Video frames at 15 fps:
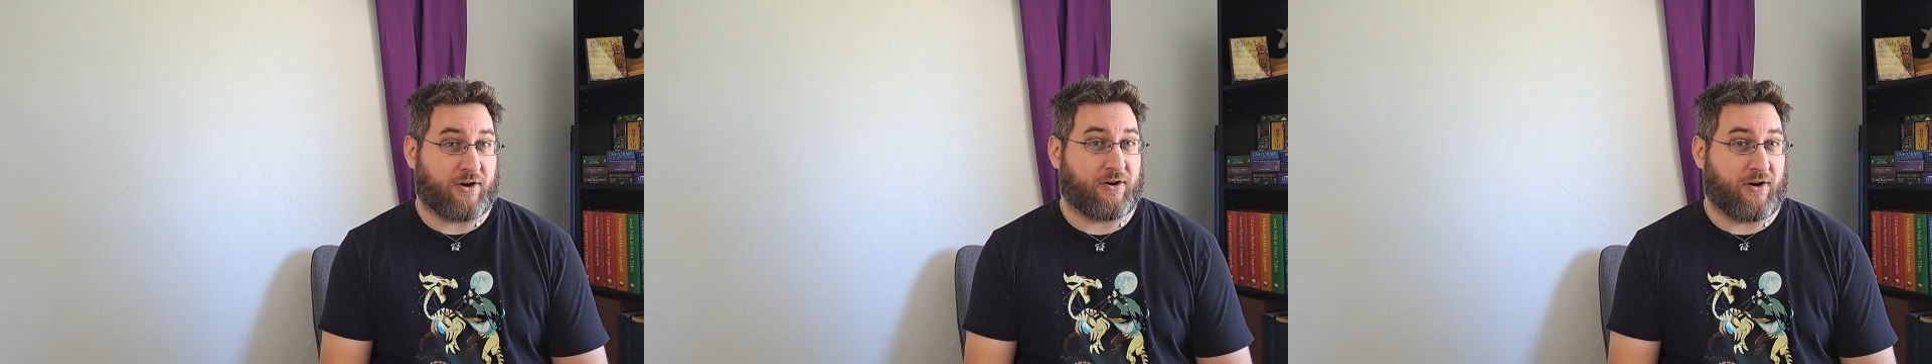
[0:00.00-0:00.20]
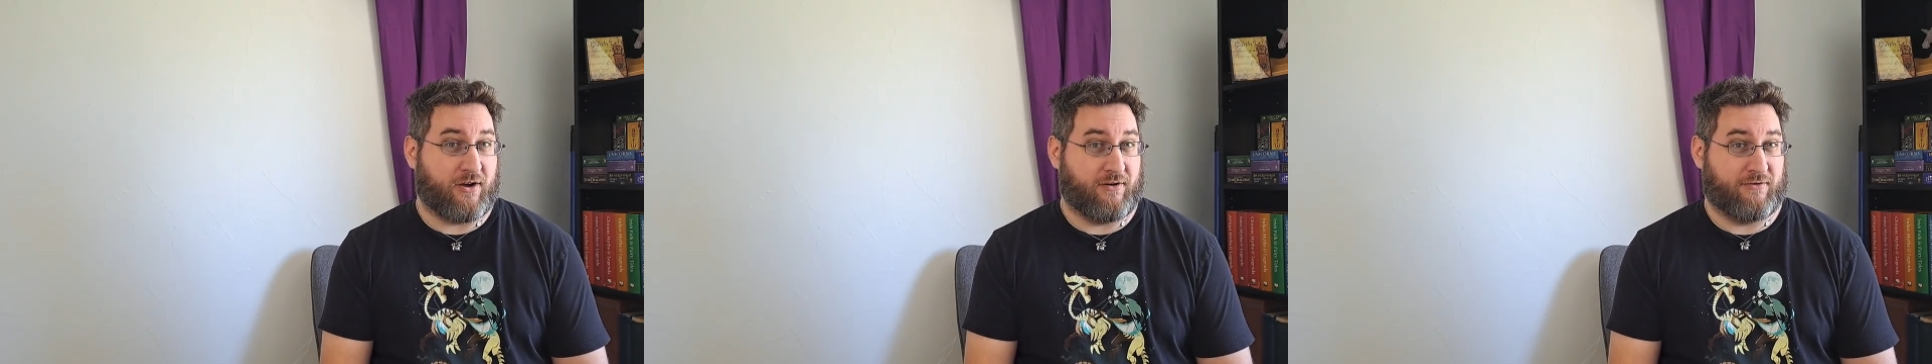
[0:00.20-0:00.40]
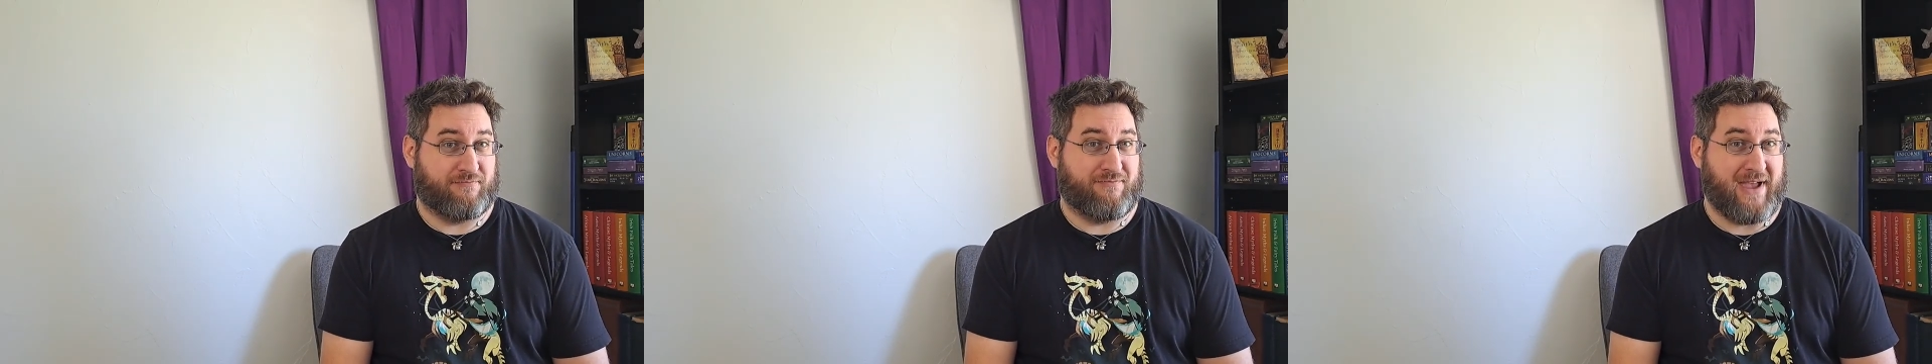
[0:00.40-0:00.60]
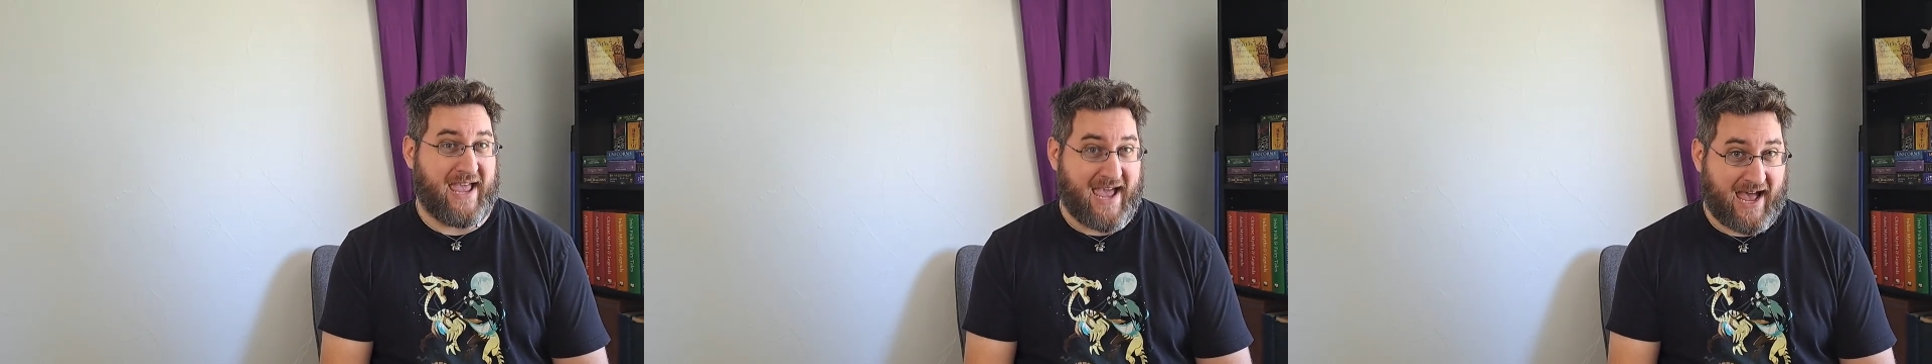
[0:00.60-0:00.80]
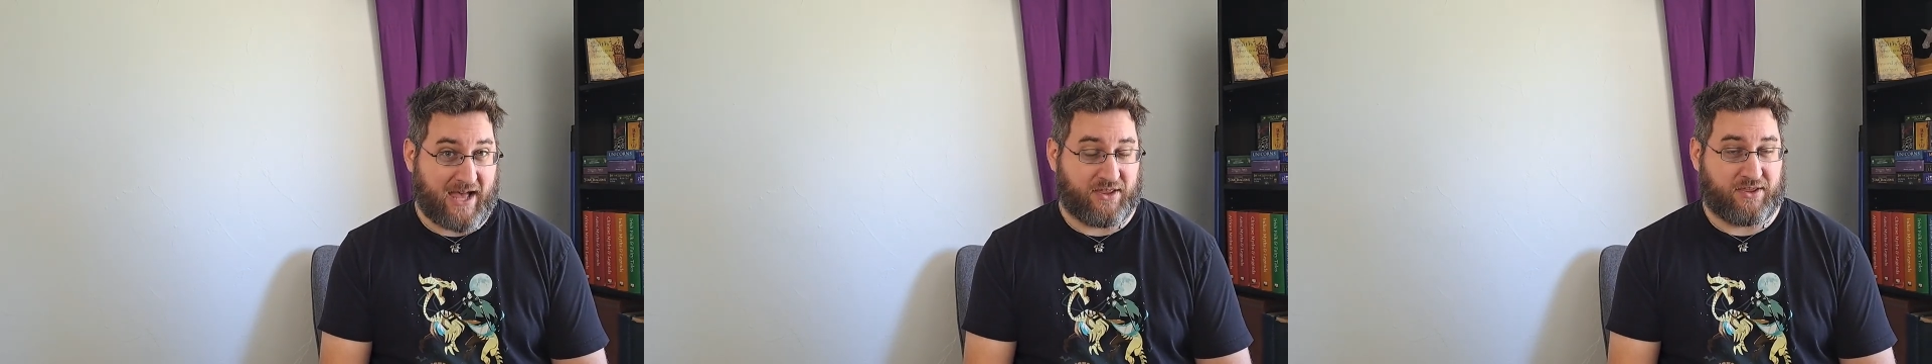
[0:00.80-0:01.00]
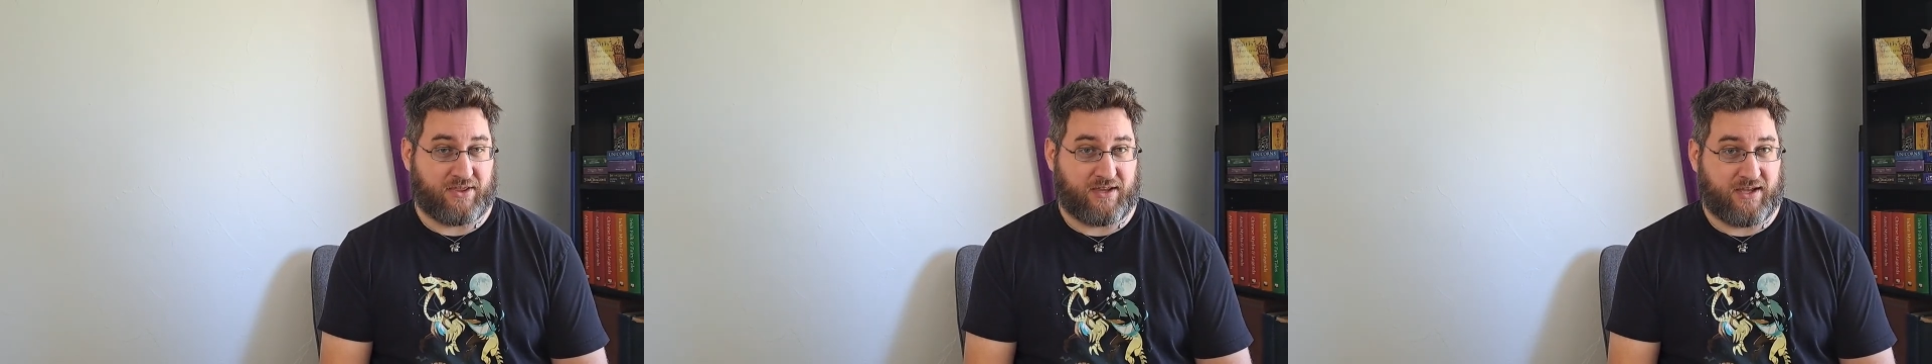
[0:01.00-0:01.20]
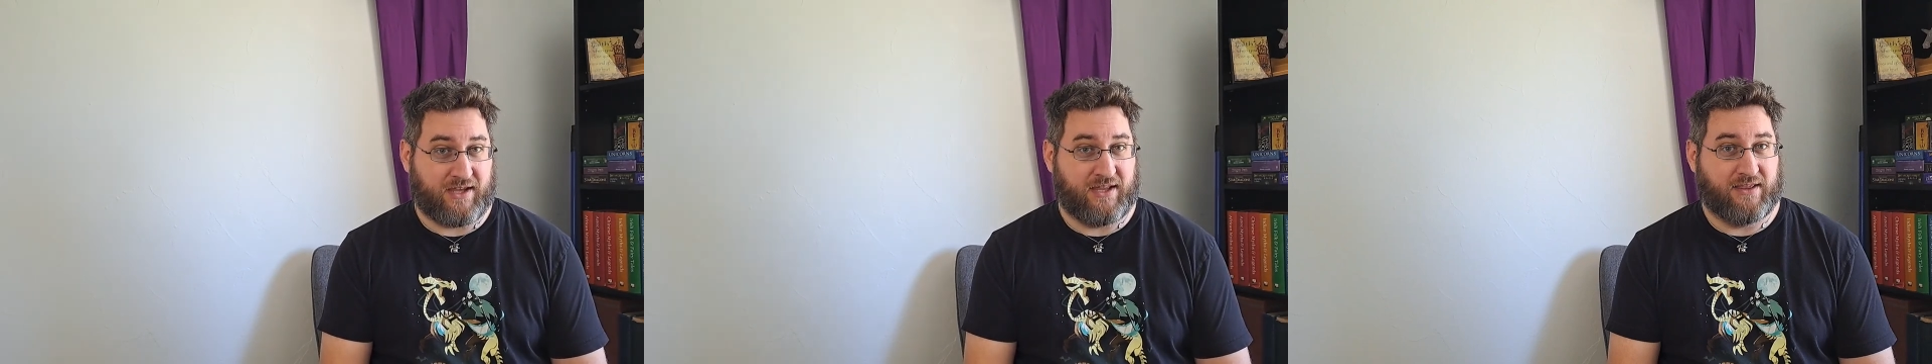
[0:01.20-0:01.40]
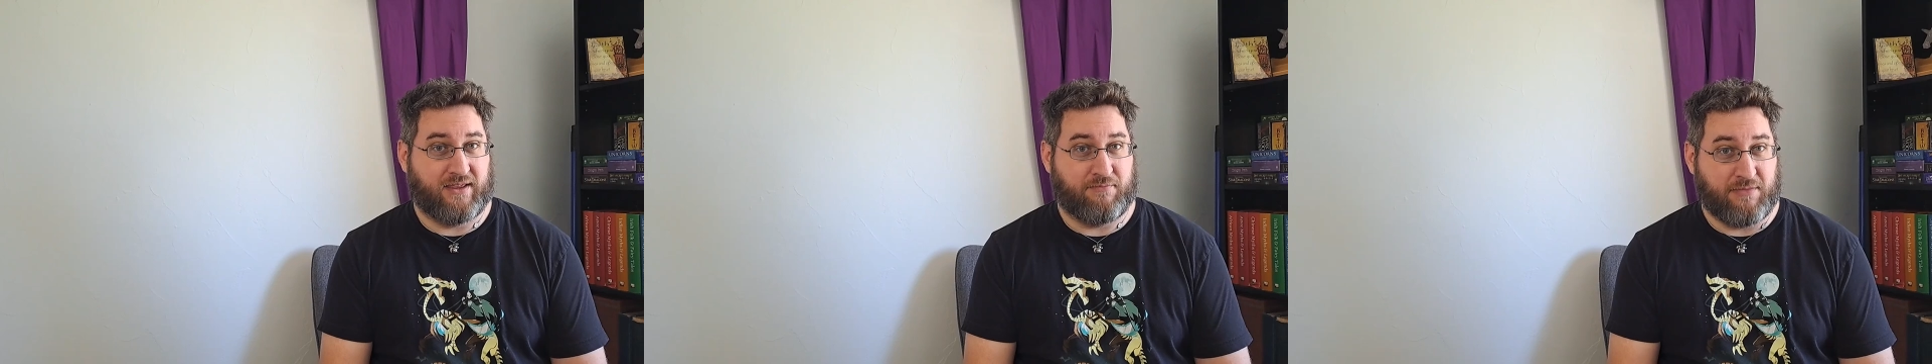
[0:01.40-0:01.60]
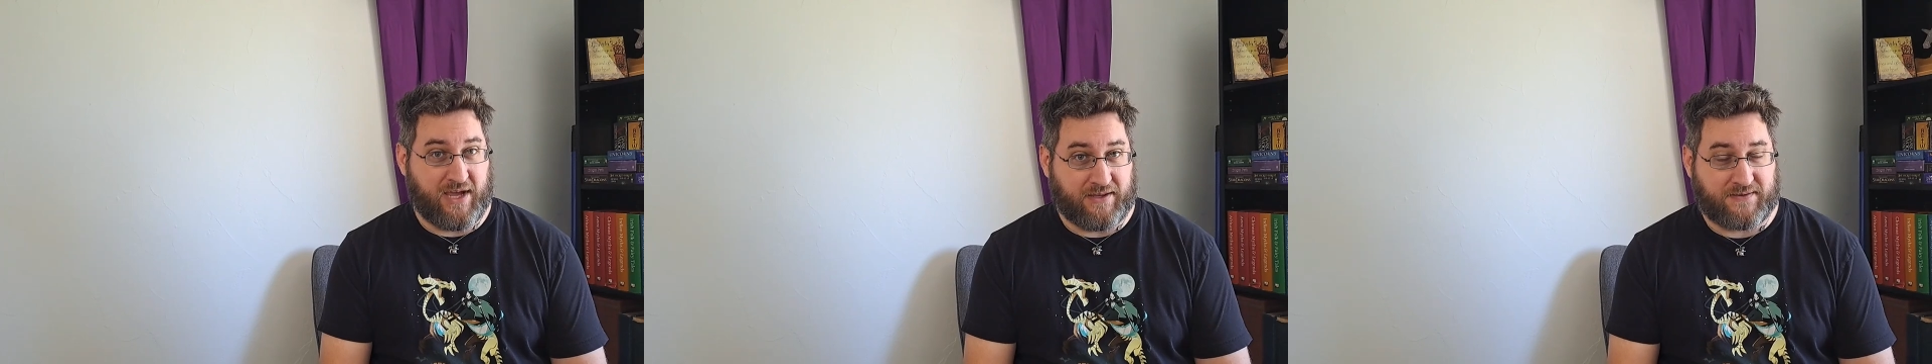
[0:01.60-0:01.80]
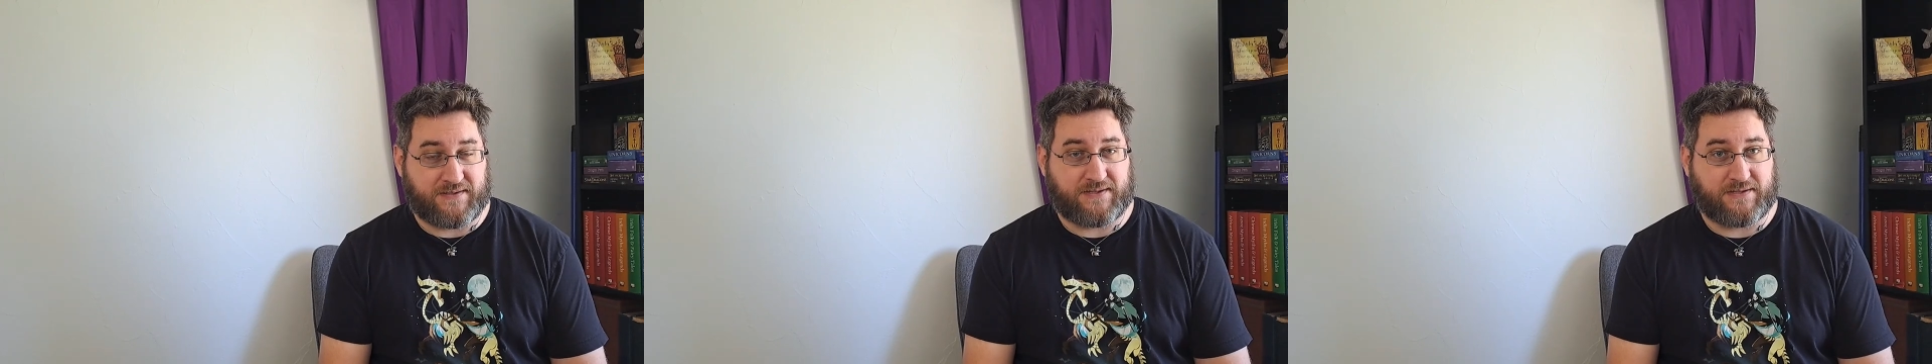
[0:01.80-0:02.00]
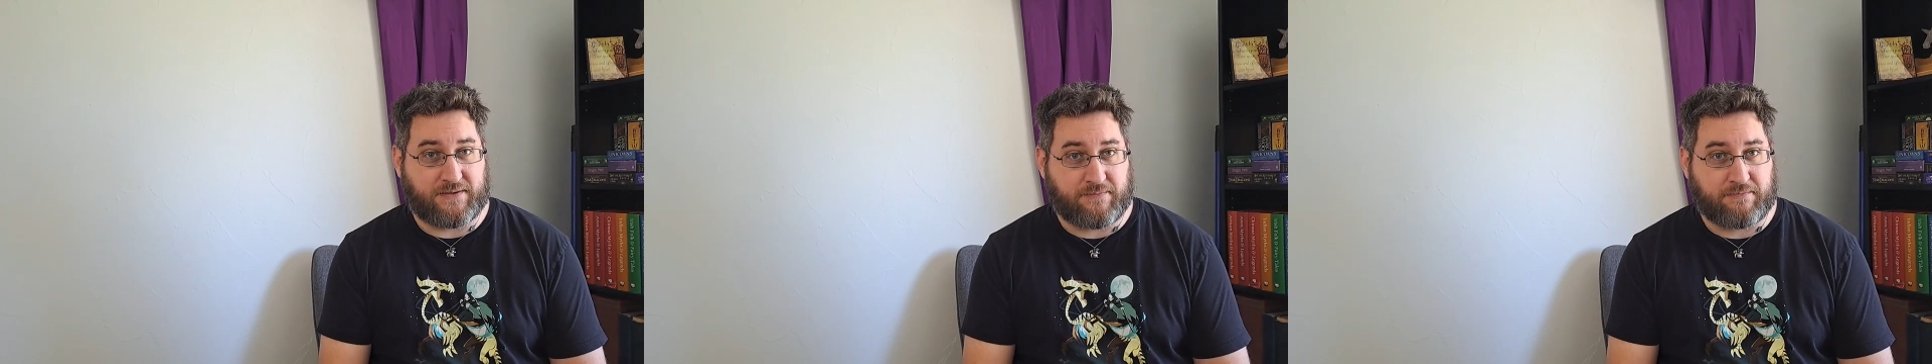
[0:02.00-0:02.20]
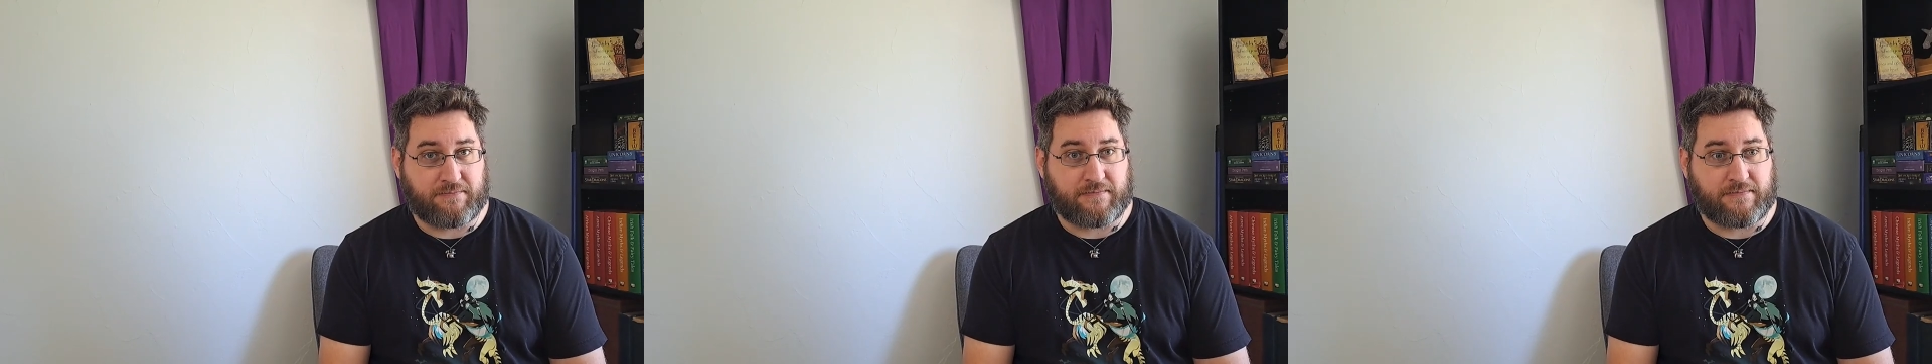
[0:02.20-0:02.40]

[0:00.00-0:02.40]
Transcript: her own path in the myths.